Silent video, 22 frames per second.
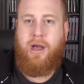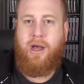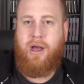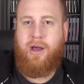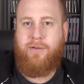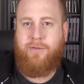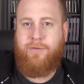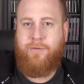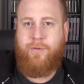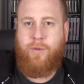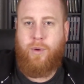
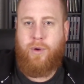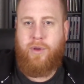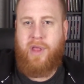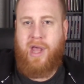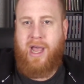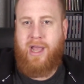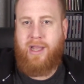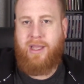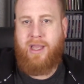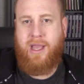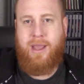for
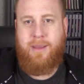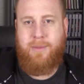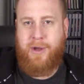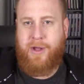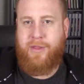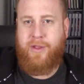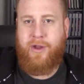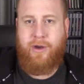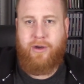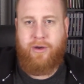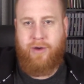that game
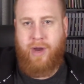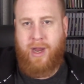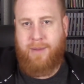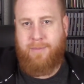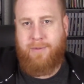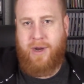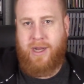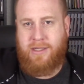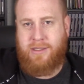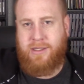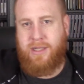on there. Great
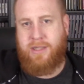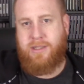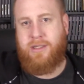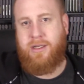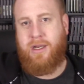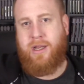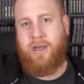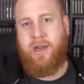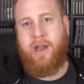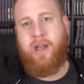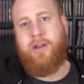price,
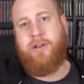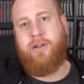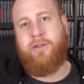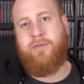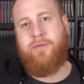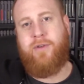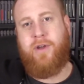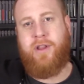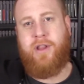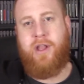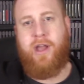$19.99. You can
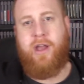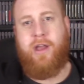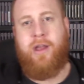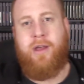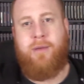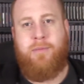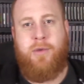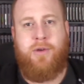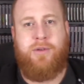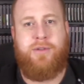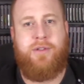find that
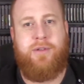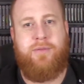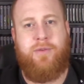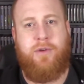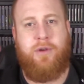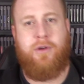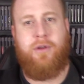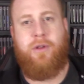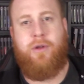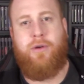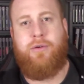at most of
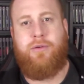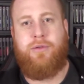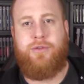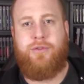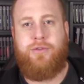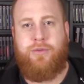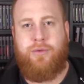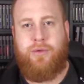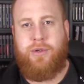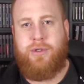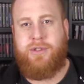your local
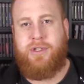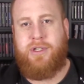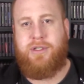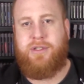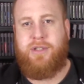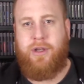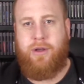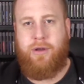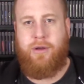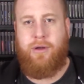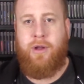stores that
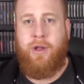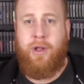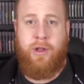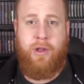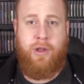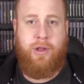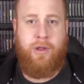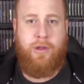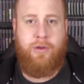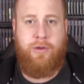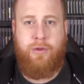sell
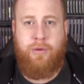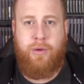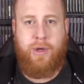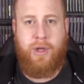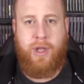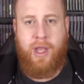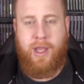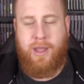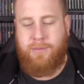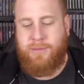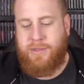newer
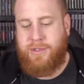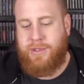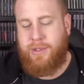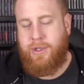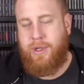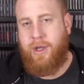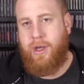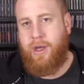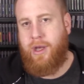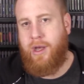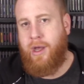games.
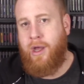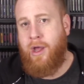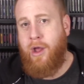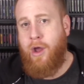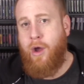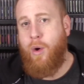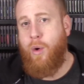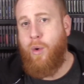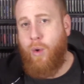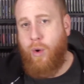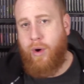
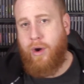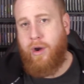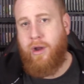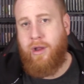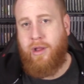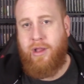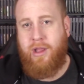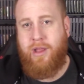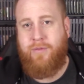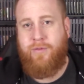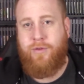Or
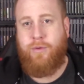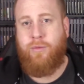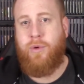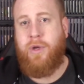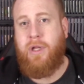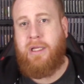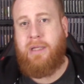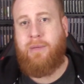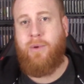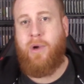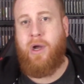if you
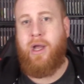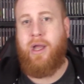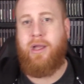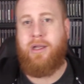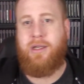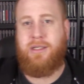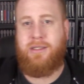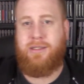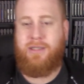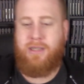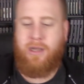really want,
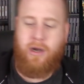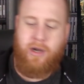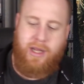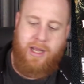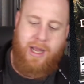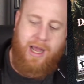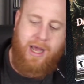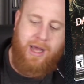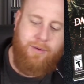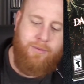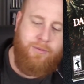because he already
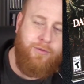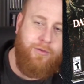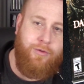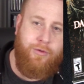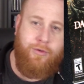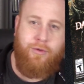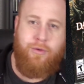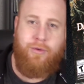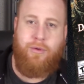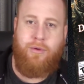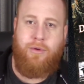had
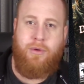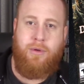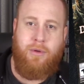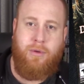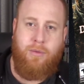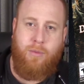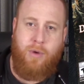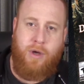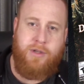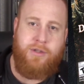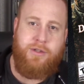2
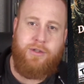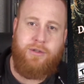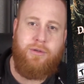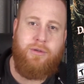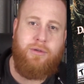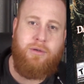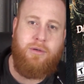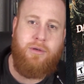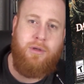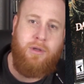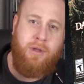on
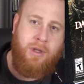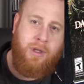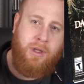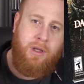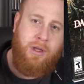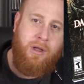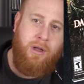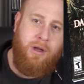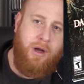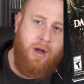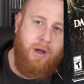
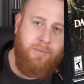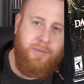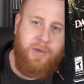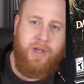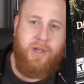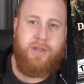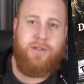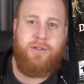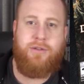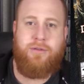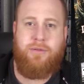
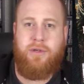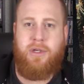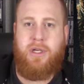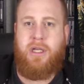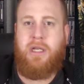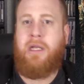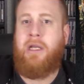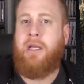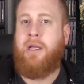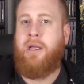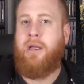
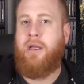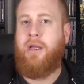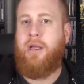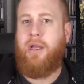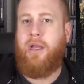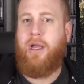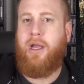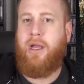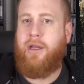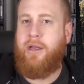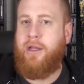PS3,
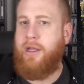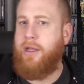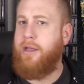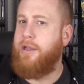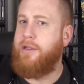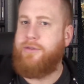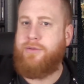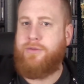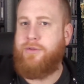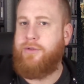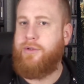and then
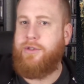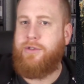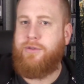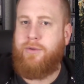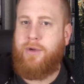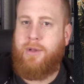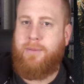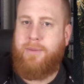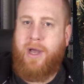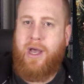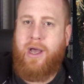this was only
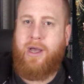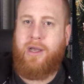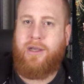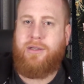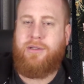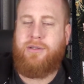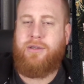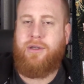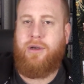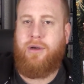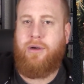$20.
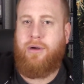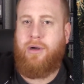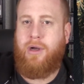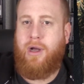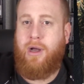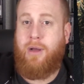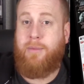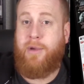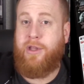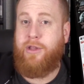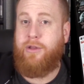
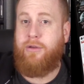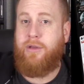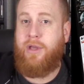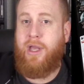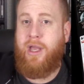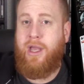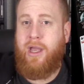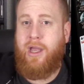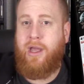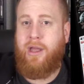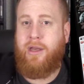So, but you
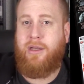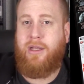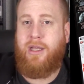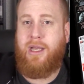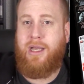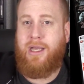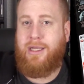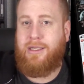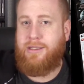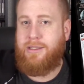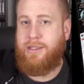can
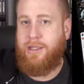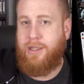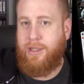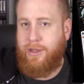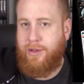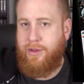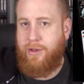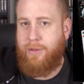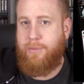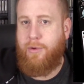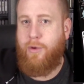get
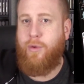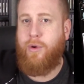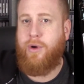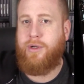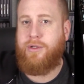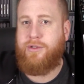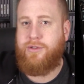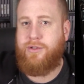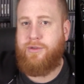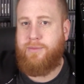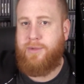the
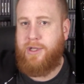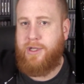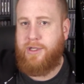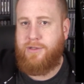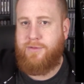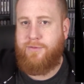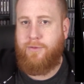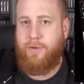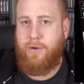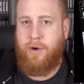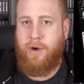ports to
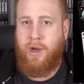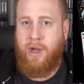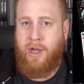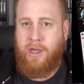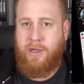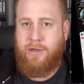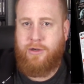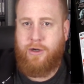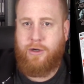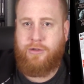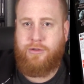PS4,
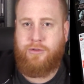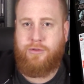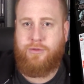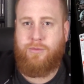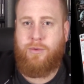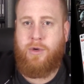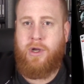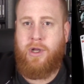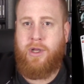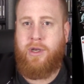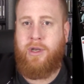Dark Souls
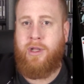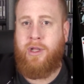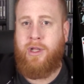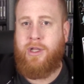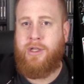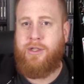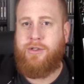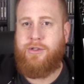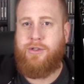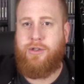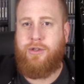1,
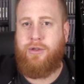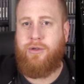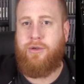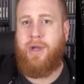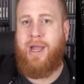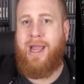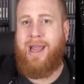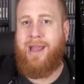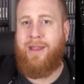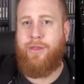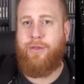2,
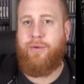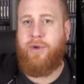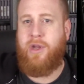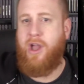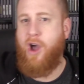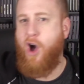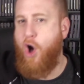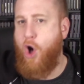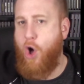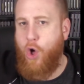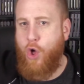and 3,
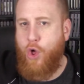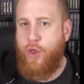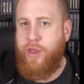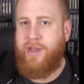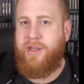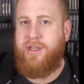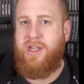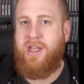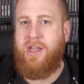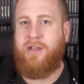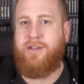all the
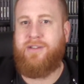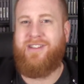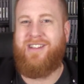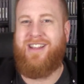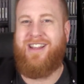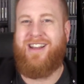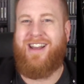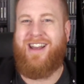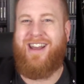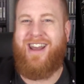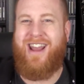DLC
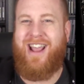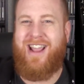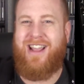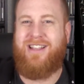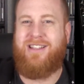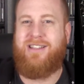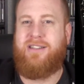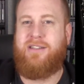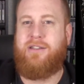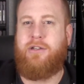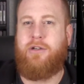in a
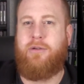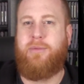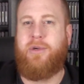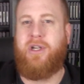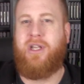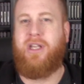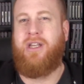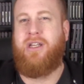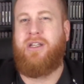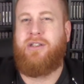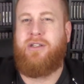nice
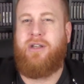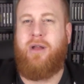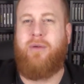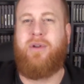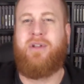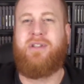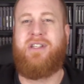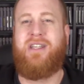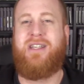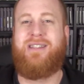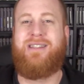steelbook edition. I
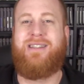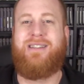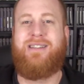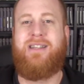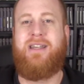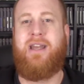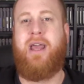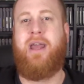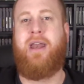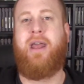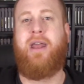want to say it's
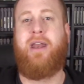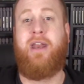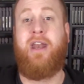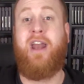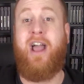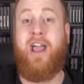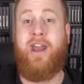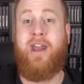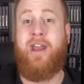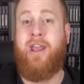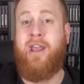
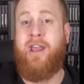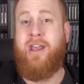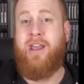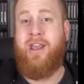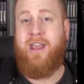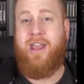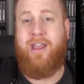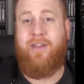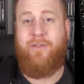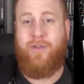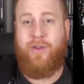$69.99.
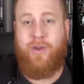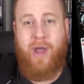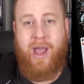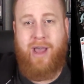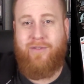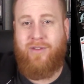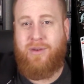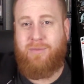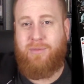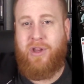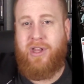If you
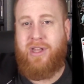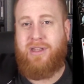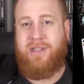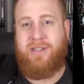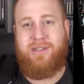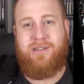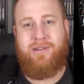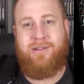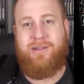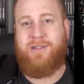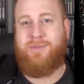haven't played the
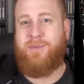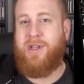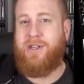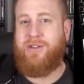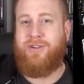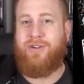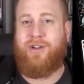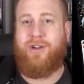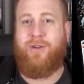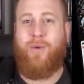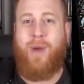series, make
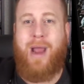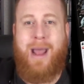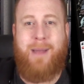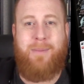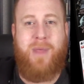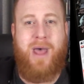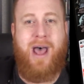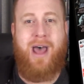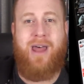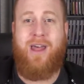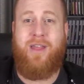sure to grab
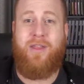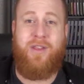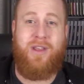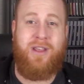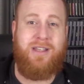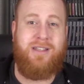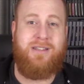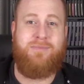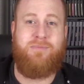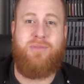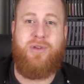that. That thing
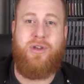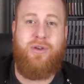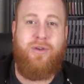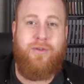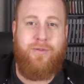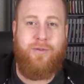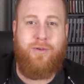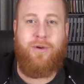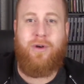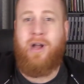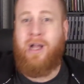is
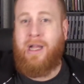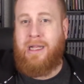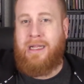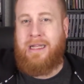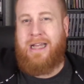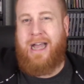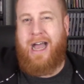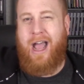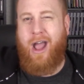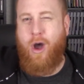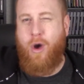beautiful.
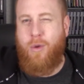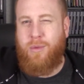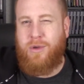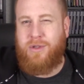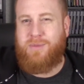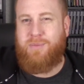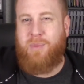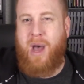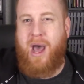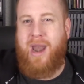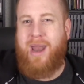I
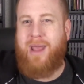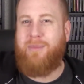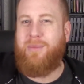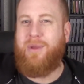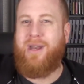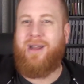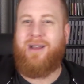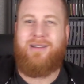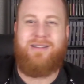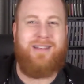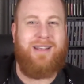almost bought it,
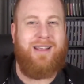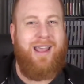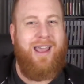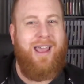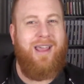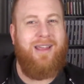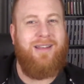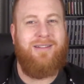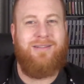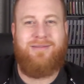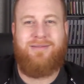but I was like,
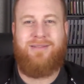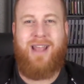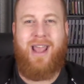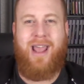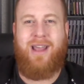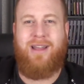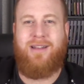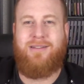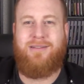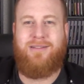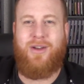
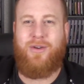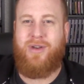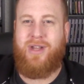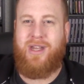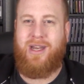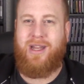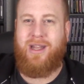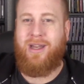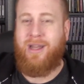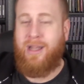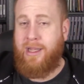nah, don't
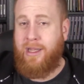need it.